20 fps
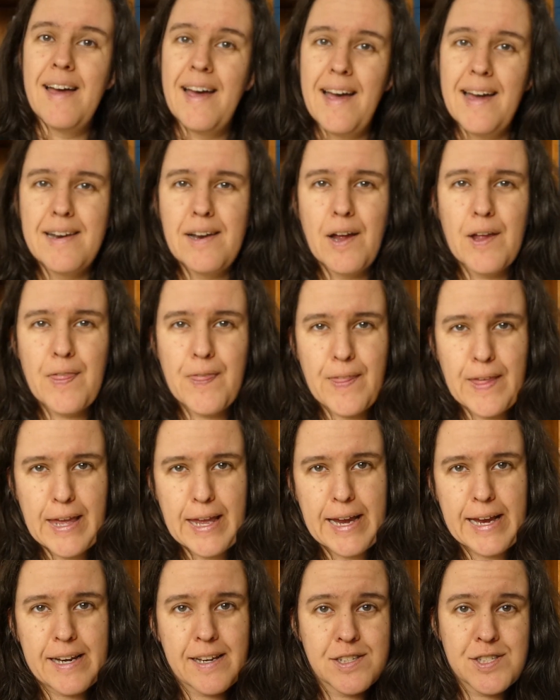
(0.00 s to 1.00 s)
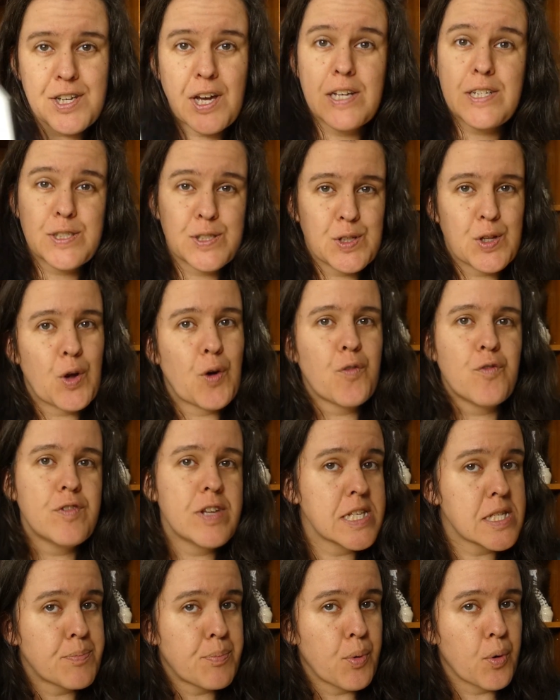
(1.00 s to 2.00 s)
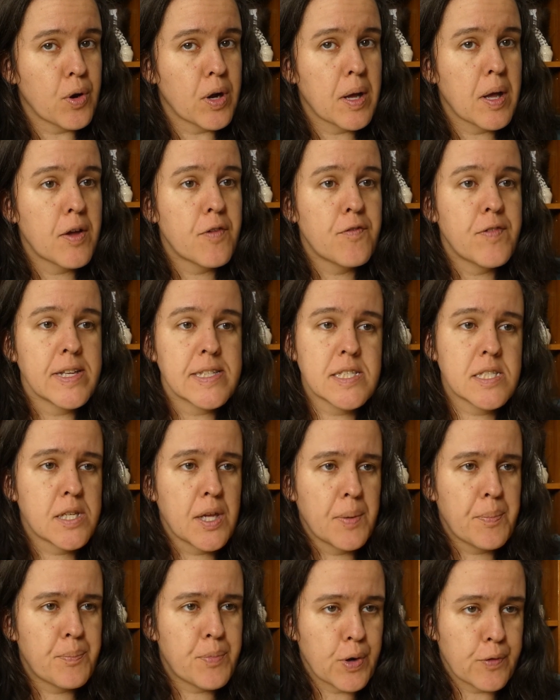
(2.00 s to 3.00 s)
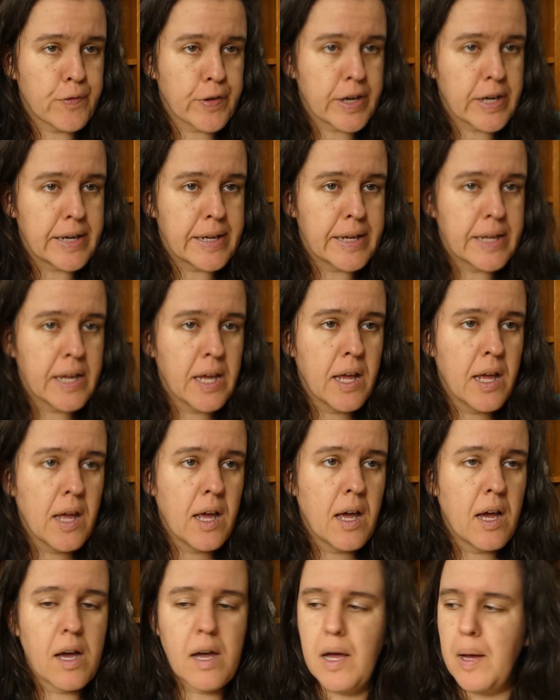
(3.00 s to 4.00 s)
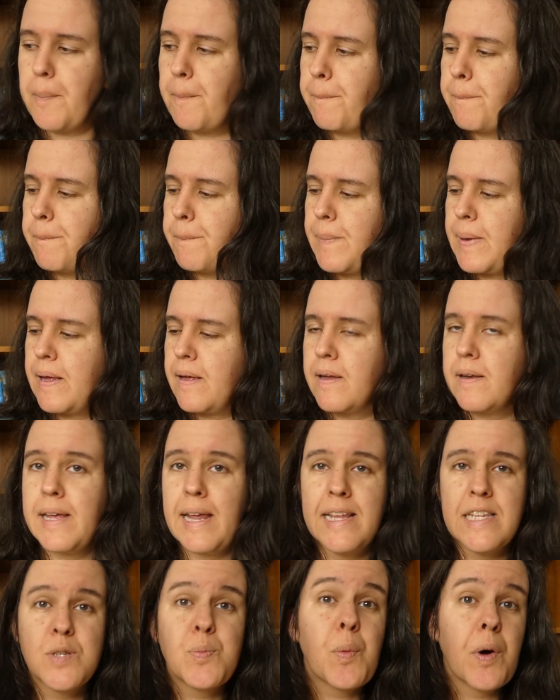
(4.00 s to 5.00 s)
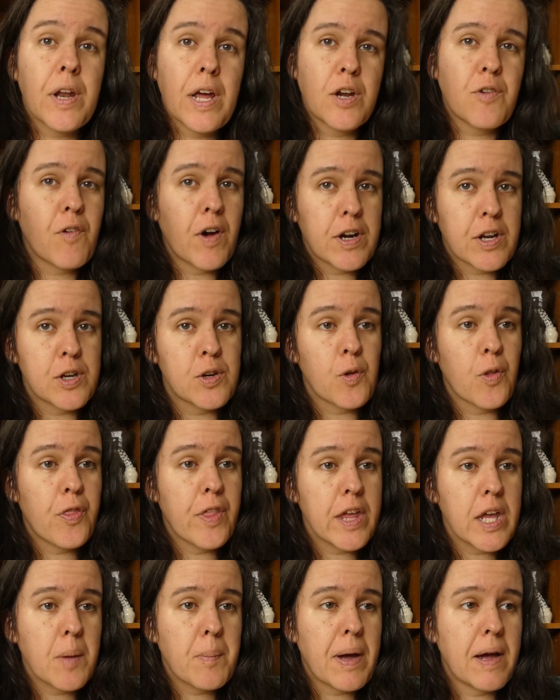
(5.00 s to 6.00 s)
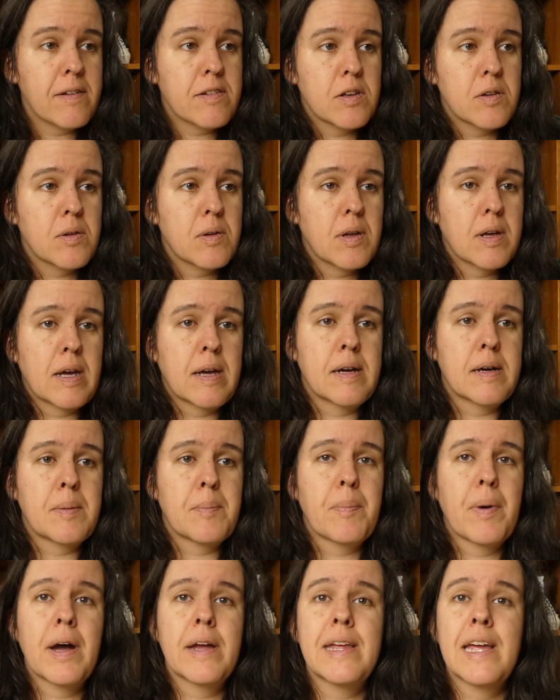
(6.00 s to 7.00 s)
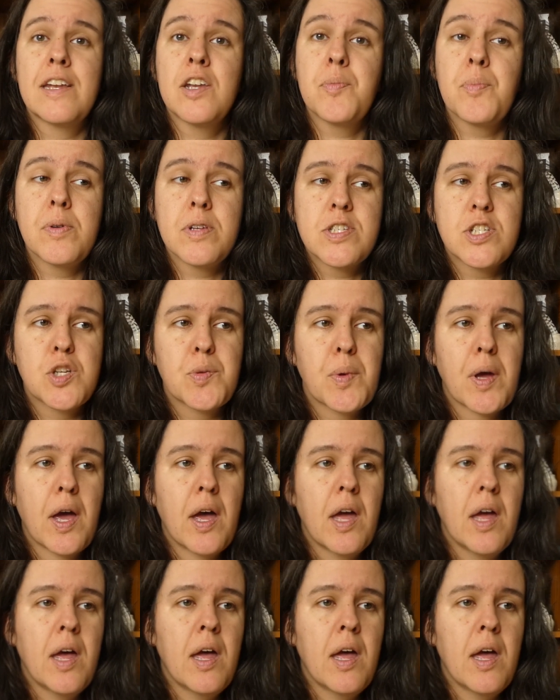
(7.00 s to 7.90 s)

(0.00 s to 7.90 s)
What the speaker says: And I think the title of this book fits perfectly. That is What I'd Rather Not Think About by Jente Postema.